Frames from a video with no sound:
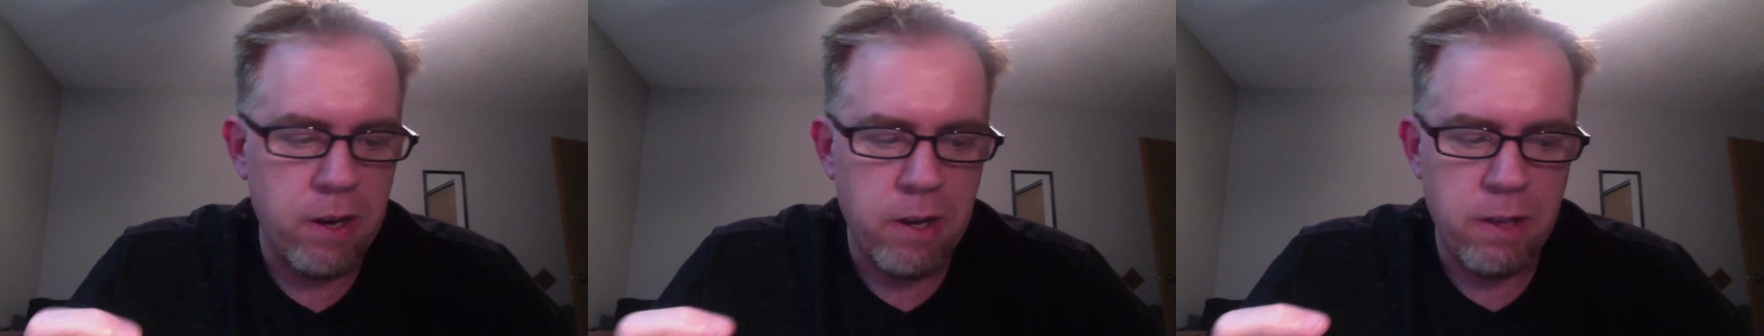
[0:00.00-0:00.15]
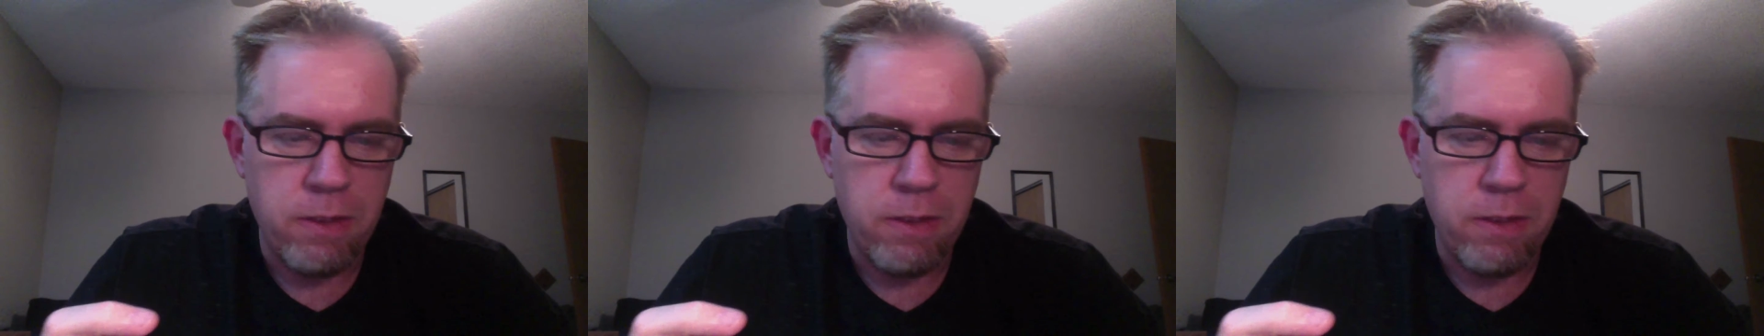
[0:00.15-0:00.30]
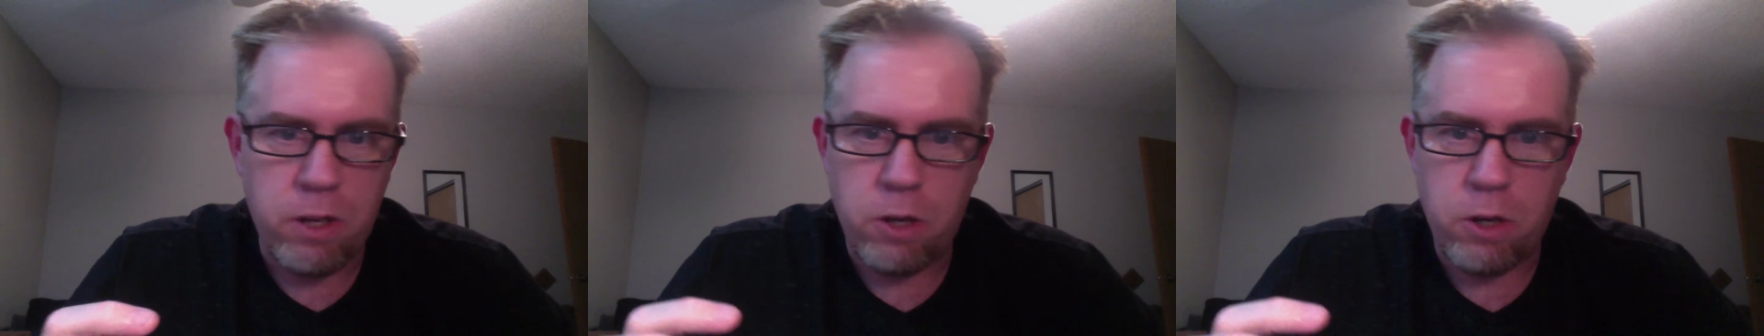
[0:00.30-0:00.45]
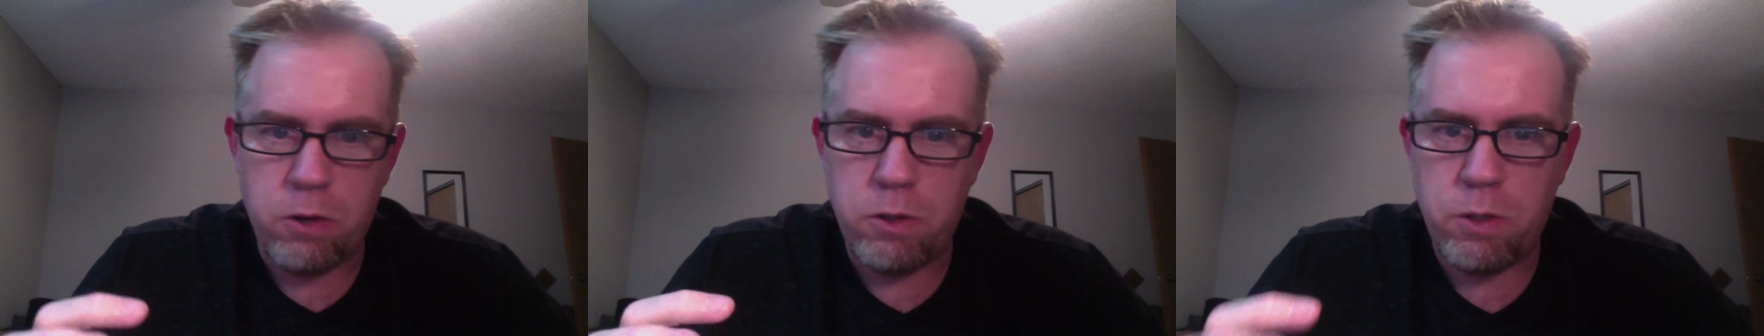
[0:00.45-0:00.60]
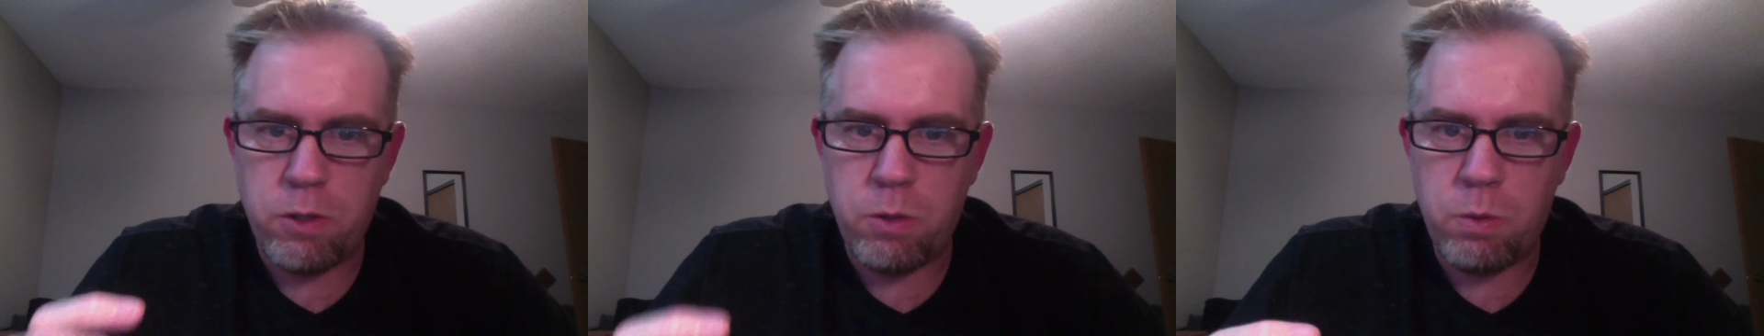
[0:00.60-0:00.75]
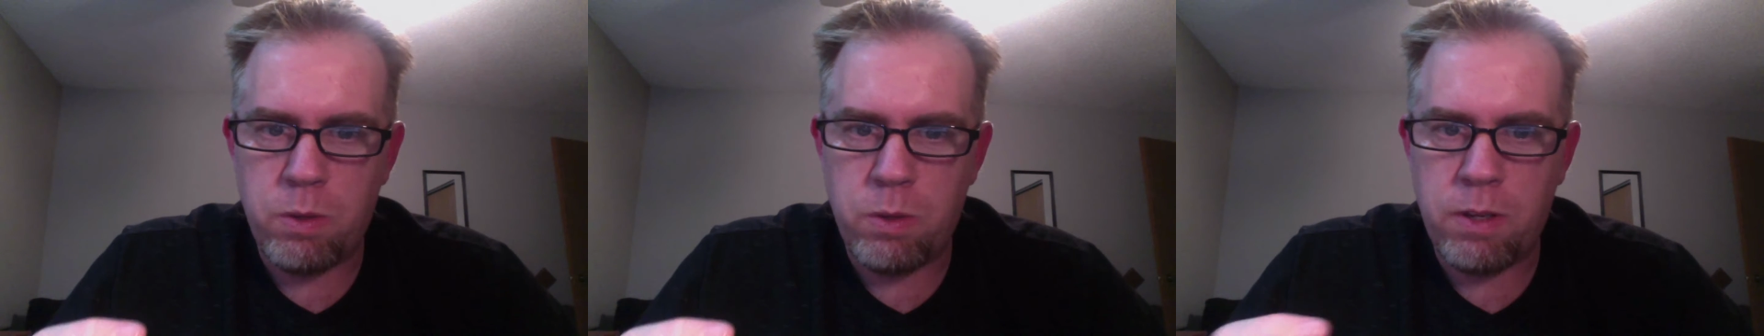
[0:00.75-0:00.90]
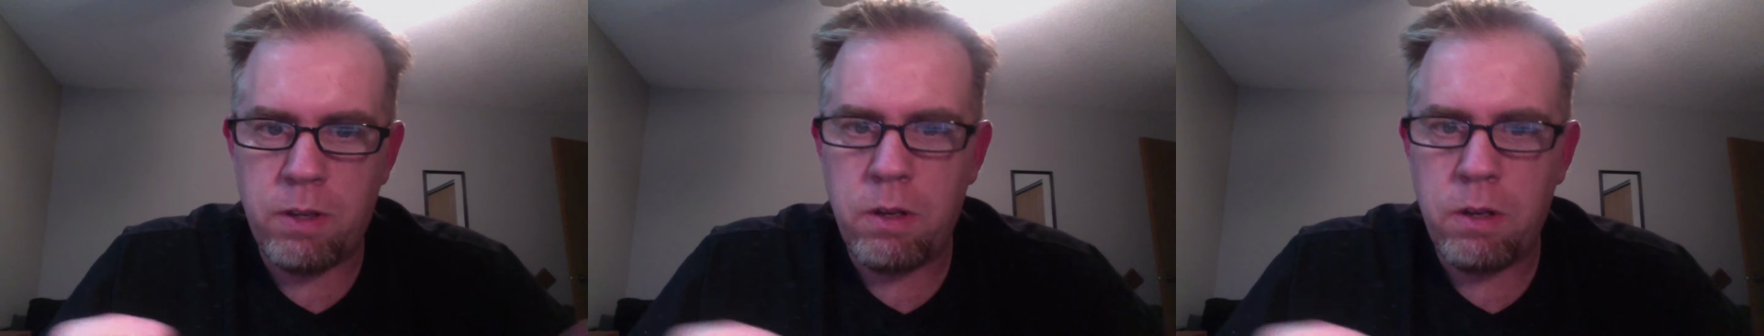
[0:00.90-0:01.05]
that you're
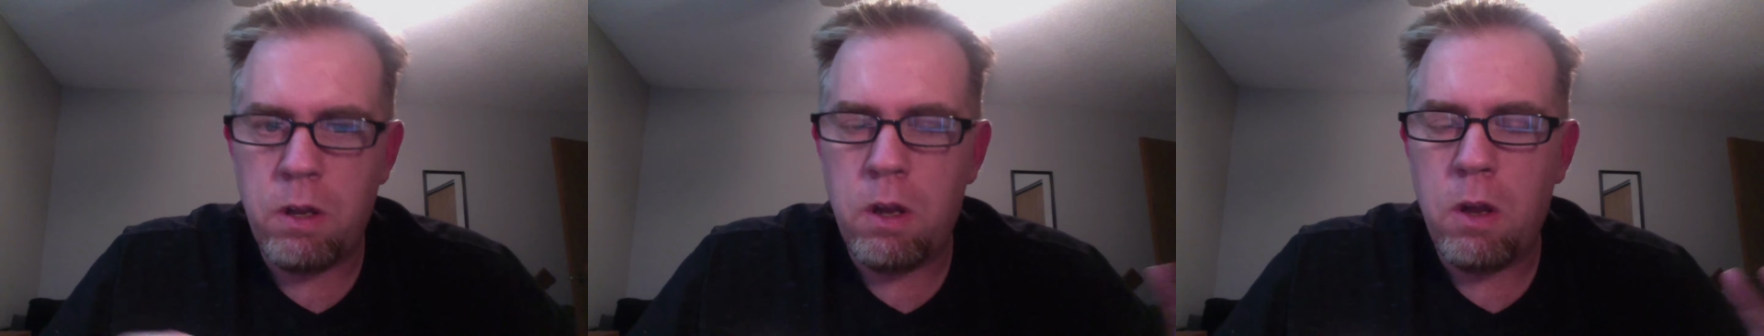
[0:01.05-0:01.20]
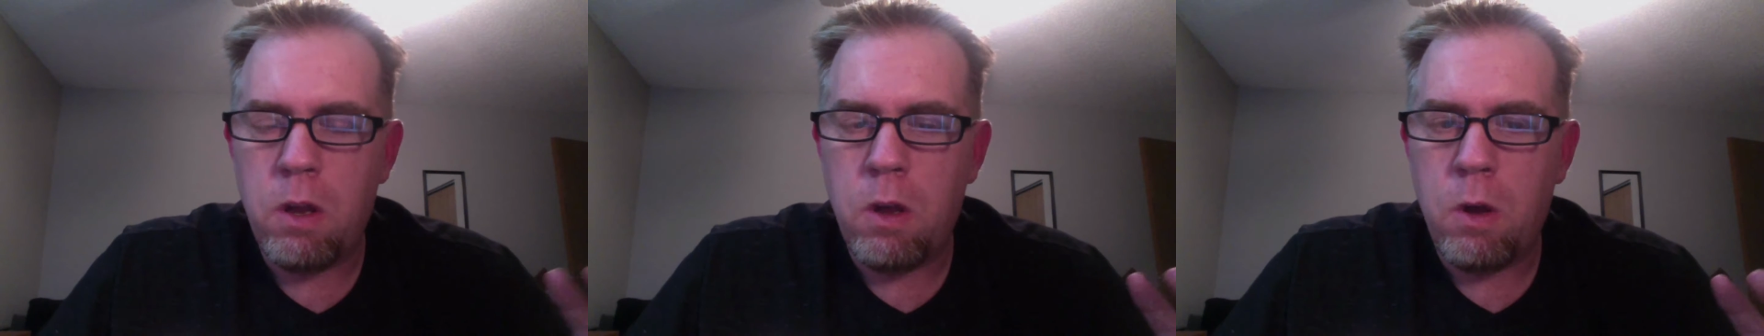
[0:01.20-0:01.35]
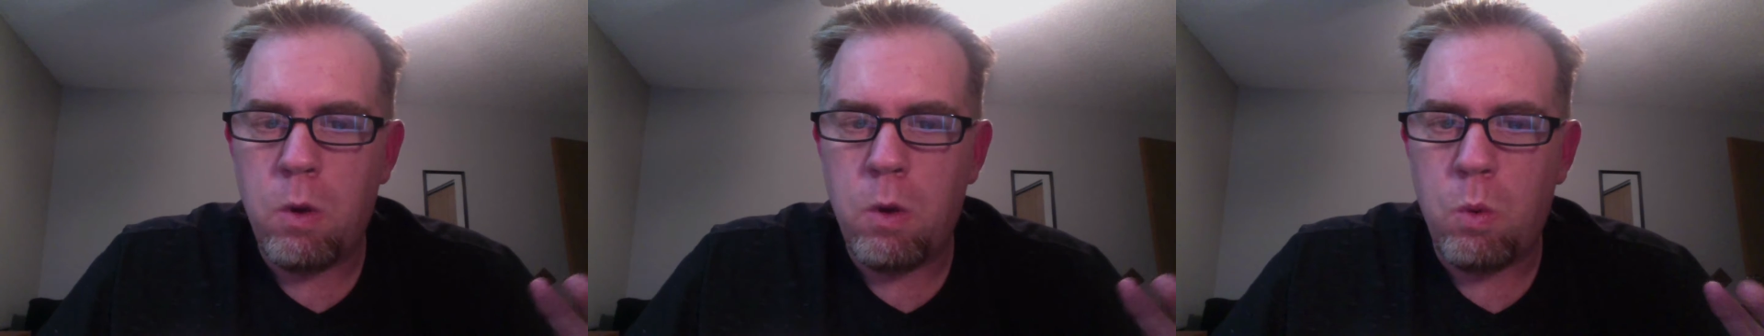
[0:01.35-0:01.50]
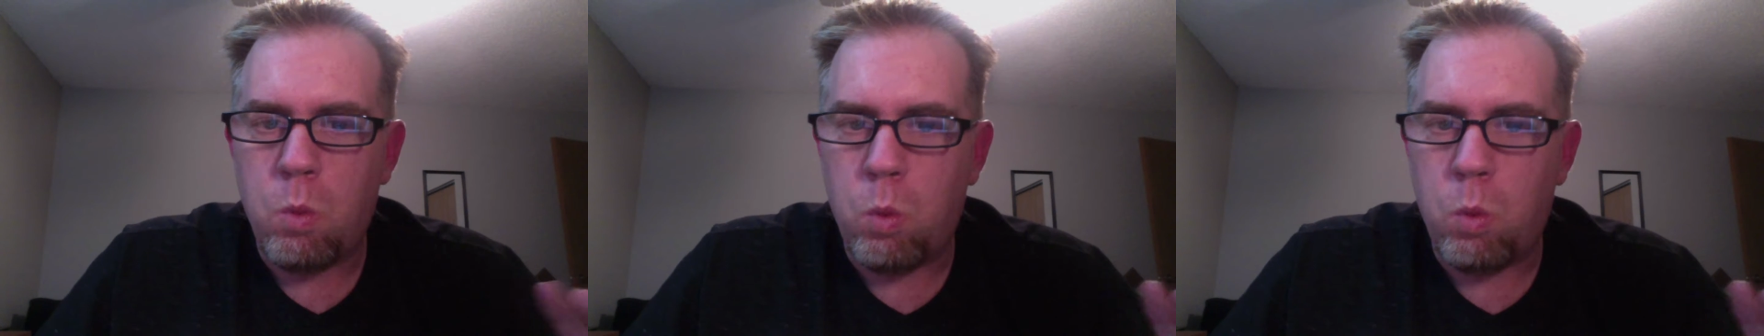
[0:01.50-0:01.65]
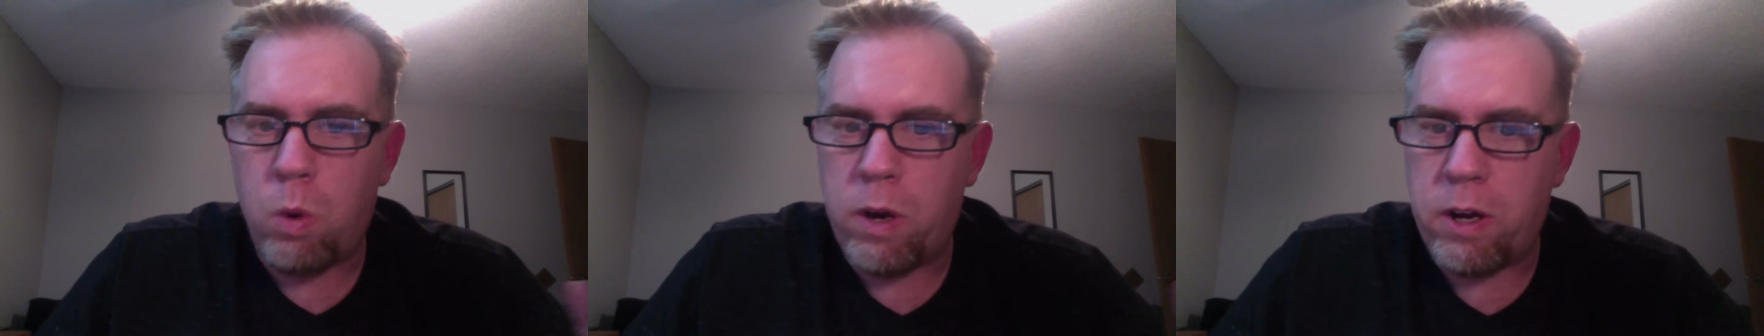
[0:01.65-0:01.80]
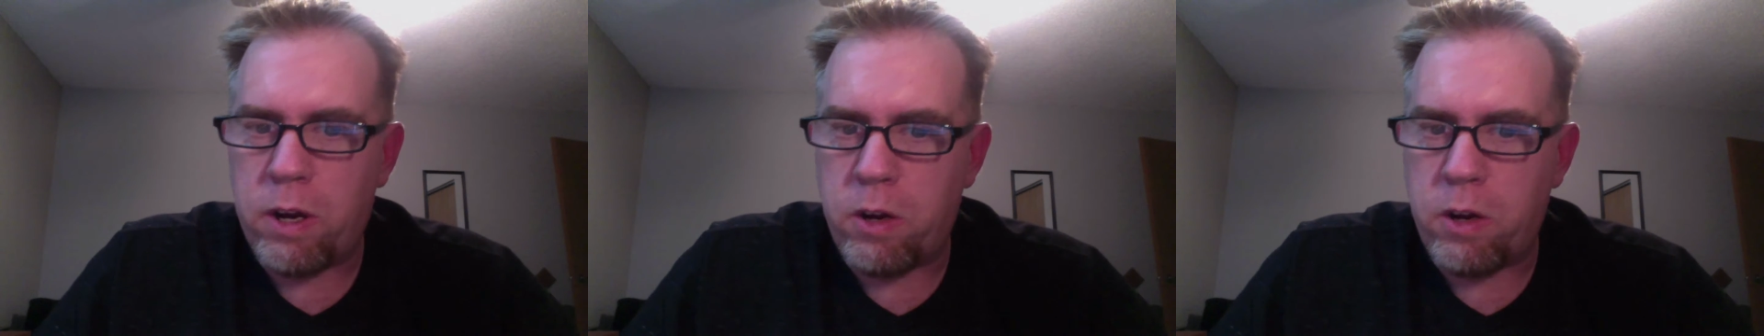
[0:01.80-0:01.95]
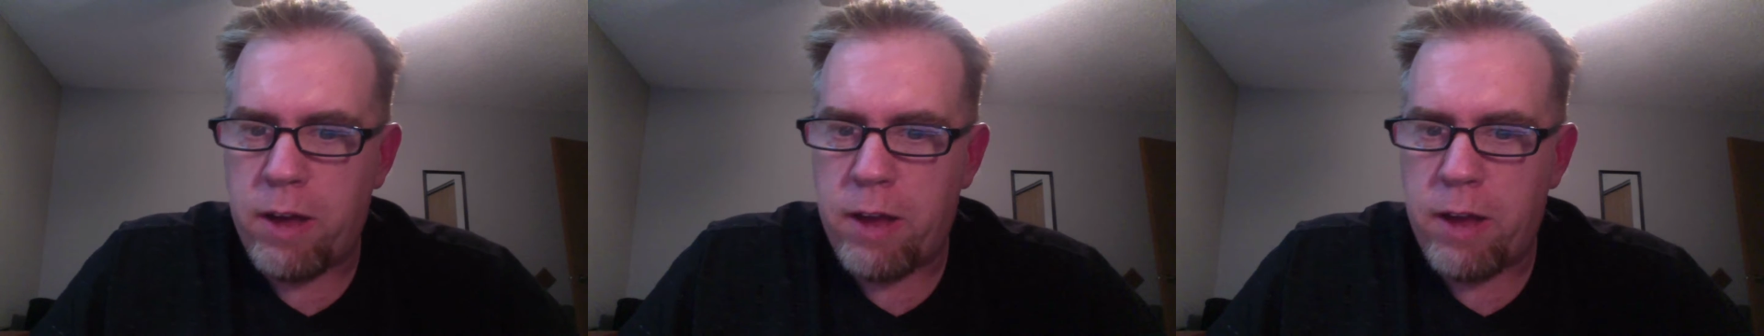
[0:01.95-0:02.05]
doing where you're